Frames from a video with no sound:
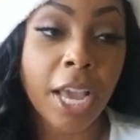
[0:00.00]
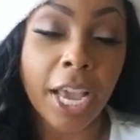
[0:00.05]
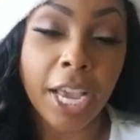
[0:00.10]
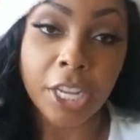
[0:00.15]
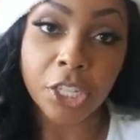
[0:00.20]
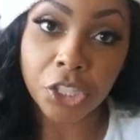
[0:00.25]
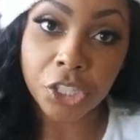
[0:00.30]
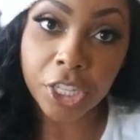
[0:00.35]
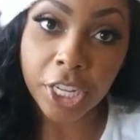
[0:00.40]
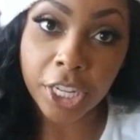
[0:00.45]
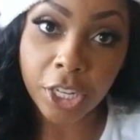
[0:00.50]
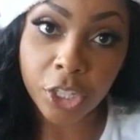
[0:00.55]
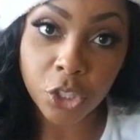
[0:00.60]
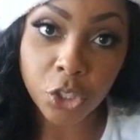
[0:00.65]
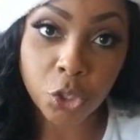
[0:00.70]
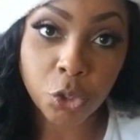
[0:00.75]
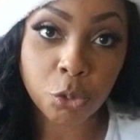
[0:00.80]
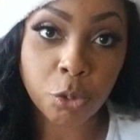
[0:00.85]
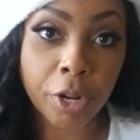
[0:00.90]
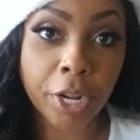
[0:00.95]
and she had a
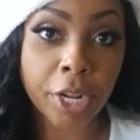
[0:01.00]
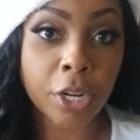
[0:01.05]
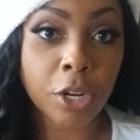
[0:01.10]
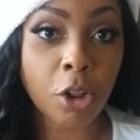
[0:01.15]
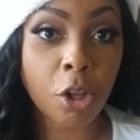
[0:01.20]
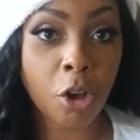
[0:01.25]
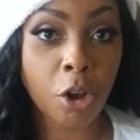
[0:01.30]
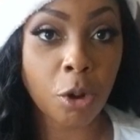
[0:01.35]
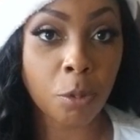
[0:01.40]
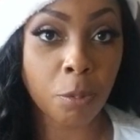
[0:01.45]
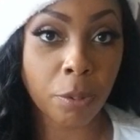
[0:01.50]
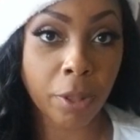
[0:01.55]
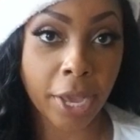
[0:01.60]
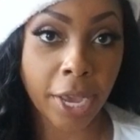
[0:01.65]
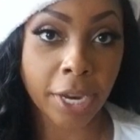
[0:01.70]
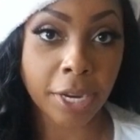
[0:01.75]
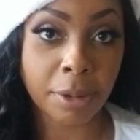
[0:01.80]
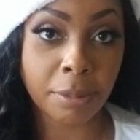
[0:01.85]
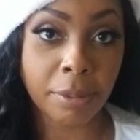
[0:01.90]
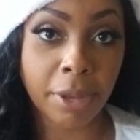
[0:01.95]
straight long
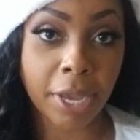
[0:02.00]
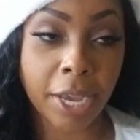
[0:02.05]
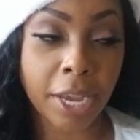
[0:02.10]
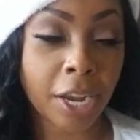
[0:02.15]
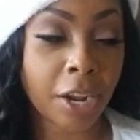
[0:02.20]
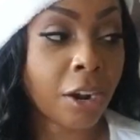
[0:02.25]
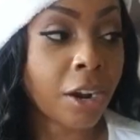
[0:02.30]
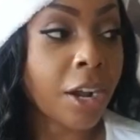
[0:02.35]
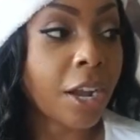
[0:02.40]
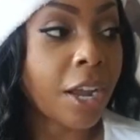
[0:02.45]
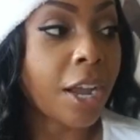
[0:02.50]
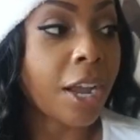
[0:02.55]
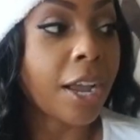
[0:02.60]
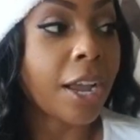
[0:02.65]
platinum hair.